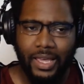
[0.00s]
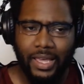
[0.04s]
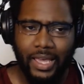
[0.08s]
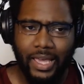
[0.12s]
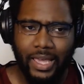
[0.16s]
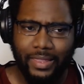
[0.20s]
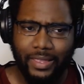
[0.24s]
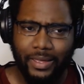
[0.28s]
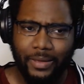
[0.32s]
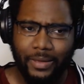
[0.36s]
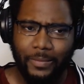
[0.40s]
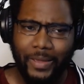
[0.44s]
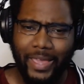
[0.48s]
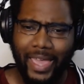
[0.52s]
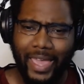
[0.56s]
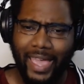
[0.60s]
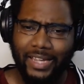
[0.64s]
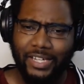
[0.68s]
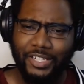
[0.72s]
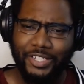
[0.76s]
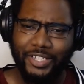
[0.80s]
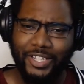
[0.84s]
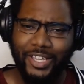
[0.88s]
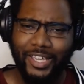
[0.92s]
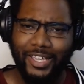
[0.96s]
And then we
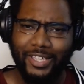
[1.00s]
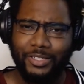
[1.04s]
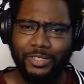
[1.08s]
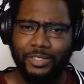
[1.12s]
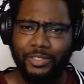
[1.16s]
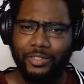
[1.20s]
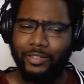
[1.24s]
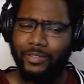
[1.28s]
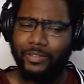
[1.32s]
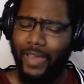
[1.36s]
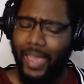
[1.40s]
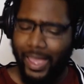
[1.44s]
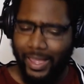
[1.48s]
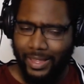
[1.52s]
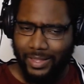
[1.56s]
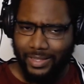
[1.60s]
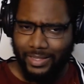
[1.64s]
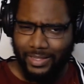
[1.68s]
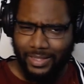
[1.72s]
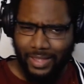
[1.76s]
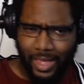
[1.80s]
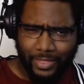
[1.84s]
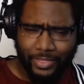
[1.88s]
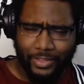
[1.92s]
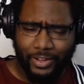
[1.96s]
actually get to
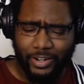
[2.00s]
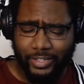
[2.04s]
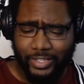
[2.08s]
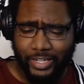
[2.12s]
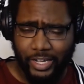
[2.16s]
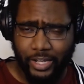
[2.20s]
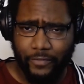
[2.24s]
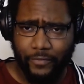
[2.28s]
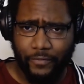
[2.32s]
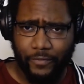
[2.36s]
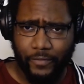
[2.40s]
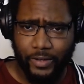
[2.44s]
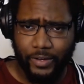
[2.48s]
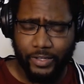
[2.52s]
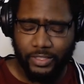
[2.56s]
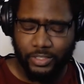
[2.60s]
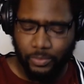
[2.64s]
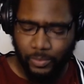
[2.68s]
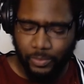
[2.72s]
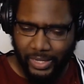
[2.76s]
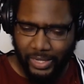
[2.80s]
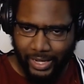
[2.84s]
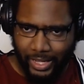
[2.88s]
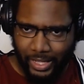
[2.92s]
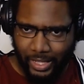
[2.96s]
another difference
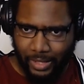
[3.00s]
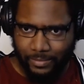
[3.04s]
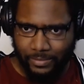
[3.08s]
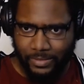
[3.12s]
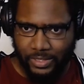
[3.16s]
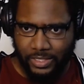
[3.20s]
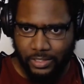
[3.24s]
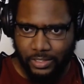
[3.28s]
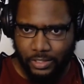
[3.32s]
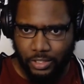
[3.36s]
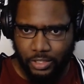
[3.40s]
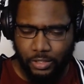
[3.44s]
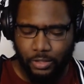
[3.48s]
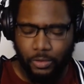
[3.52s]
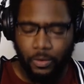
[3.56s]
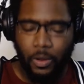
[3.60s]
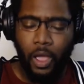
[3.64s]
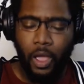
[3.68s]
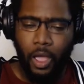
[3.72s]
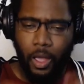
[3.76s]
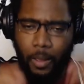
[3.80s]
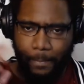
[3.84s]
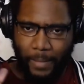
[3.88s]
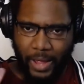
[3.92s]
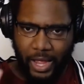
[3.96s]
when it comes to
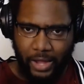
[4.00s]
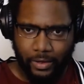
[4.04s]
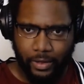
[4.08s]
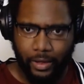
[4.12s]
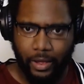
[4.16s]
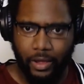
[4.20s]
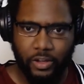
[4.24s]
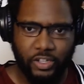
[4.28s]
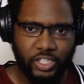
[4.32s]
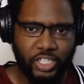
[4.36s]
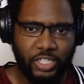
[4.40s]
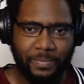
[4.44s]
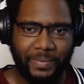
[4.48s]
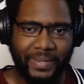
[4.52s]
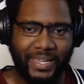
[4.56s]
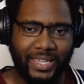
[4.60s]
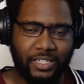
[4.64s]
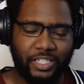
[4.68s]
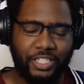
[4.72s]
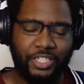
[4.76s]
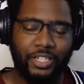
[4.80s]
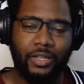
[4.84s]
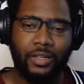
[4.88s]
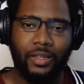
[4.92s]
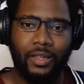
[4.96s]
Bakugo's
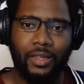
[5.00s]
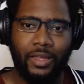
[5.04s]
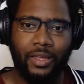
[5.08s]
speech.